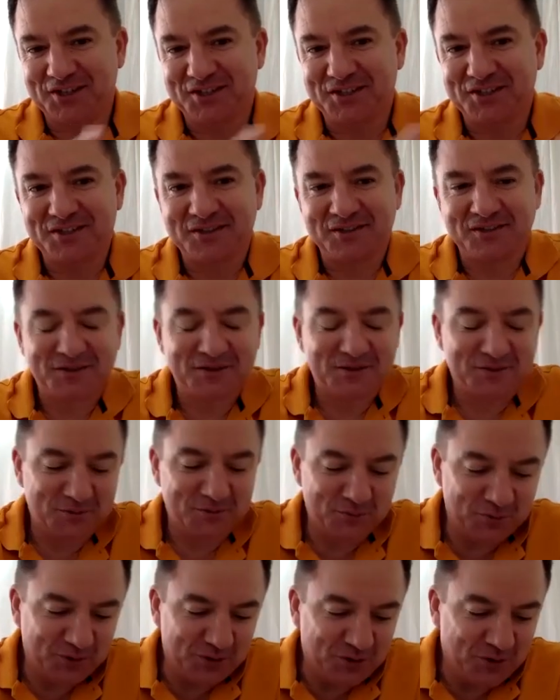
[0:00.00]
this
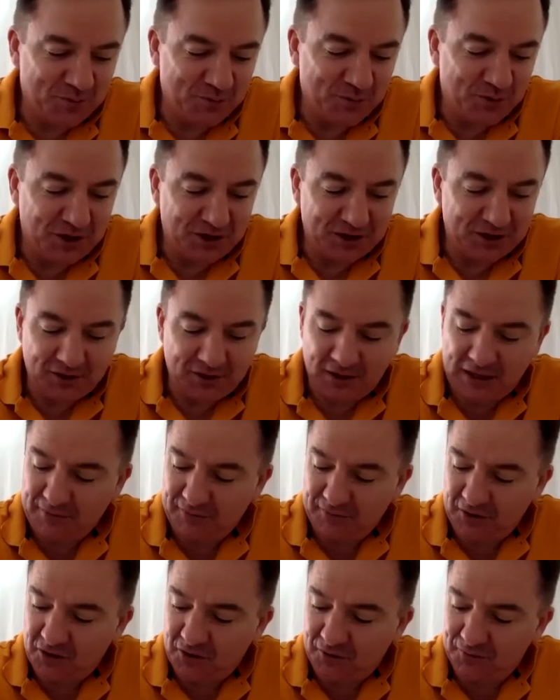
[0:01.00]
with you, Mike, you know,
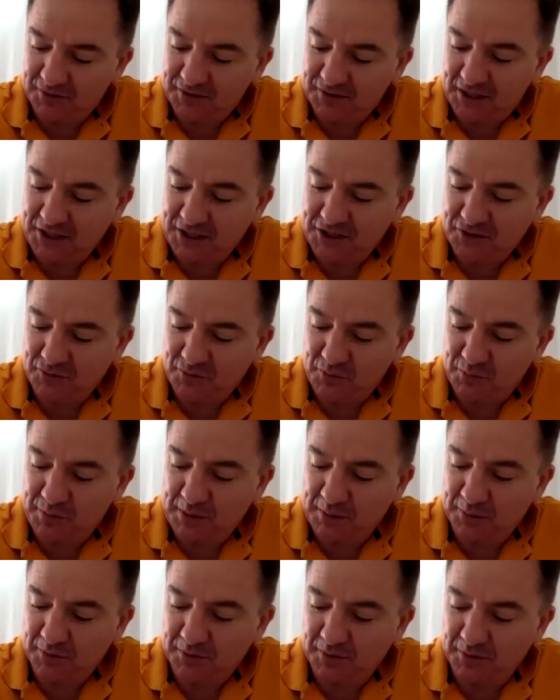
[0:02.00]
having conversations with
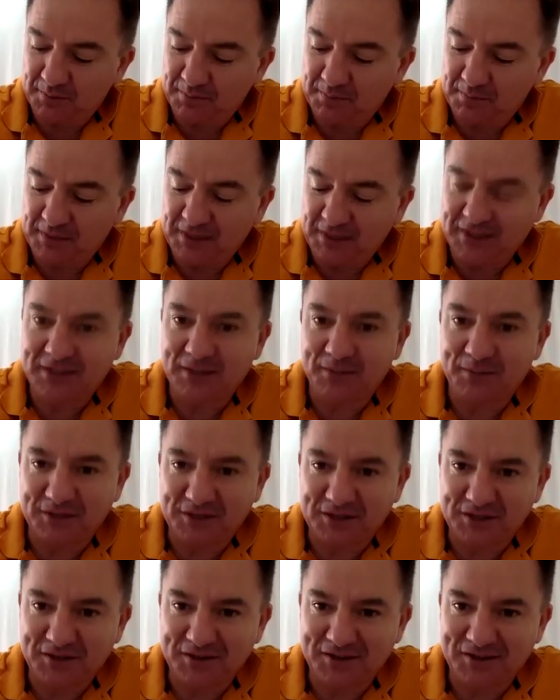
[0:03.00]
people that mean
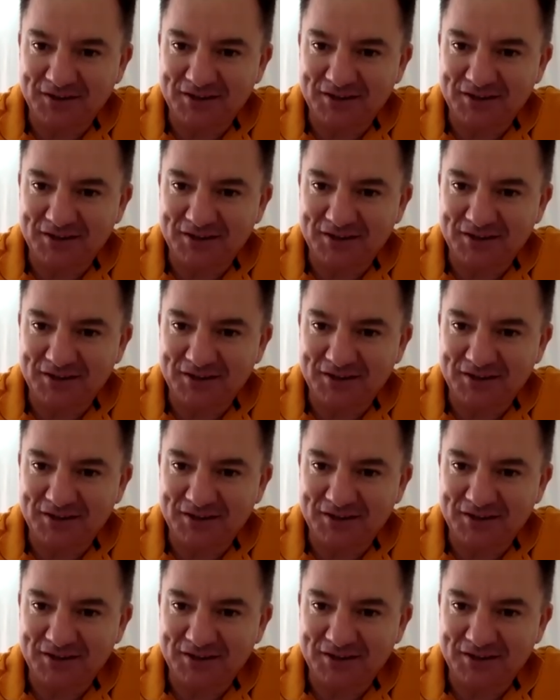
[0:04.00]
something t-